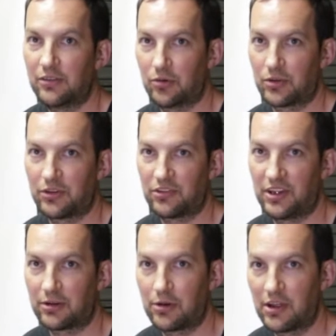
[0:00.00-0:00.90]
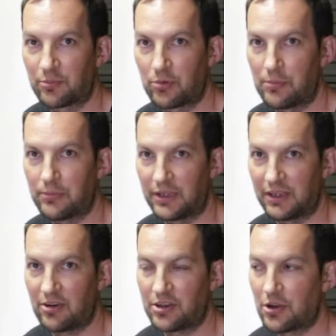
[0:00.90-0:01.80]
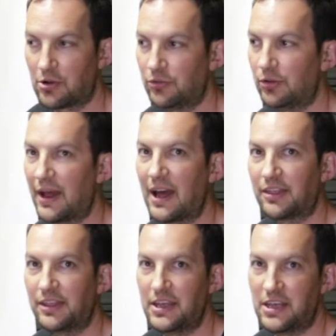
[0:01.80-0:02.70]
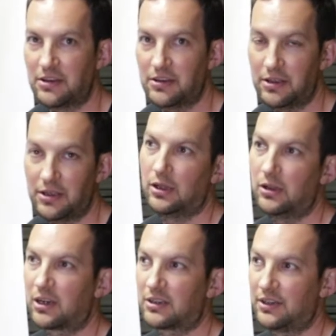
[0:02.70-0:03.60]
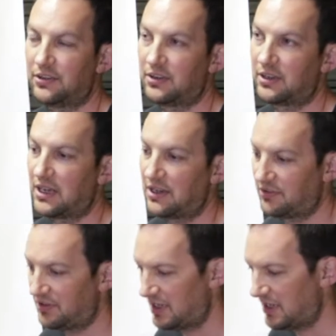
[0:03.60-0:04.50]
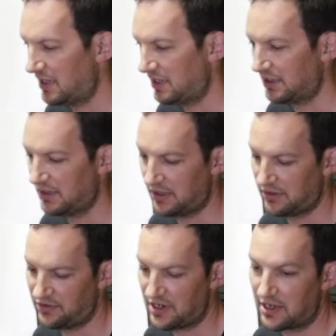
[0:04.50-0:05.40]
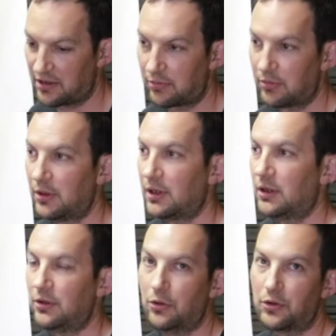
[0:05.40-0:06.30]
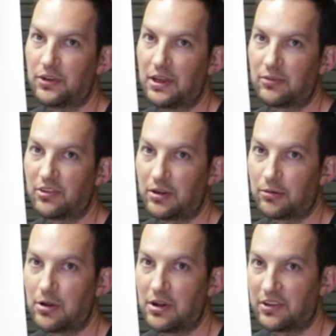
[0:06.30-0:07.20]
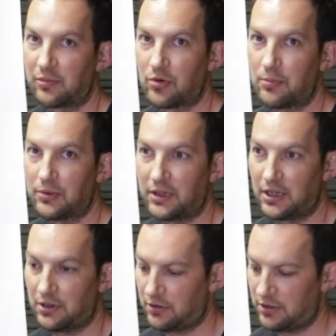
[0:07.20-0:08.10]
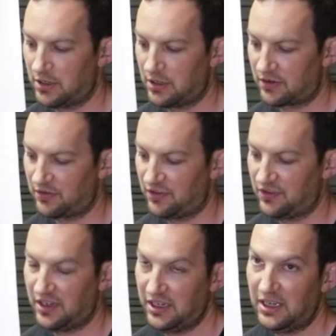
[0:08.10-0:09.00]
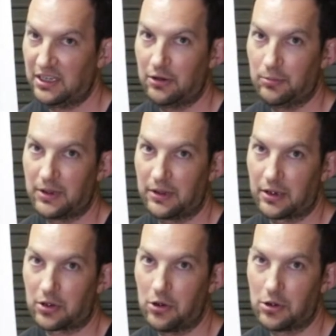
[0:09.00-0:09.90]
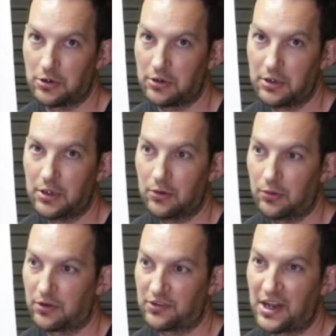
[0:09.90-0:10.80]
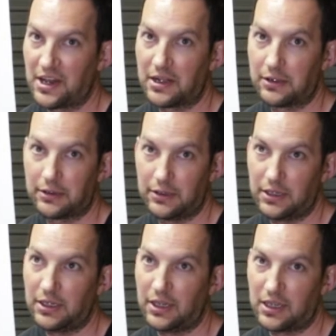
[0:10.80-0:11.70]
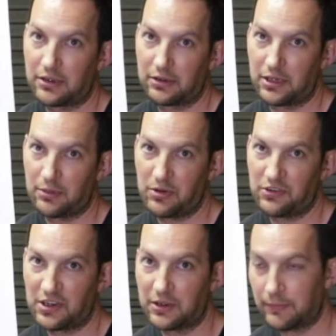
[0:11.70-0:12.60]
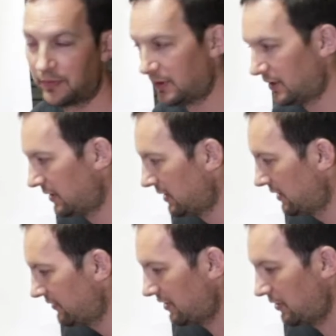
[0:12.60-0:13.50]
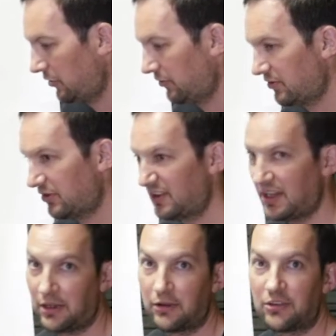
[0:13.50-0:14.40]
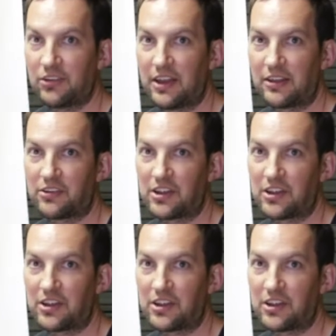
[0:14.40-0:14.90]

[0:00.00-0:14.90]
for it to synchronize properly. If I don't do that, then likely to get the shutter not synchronizing properly, and you can actually see a little bit of the curtain or the shutter in the picture. So first thing, set the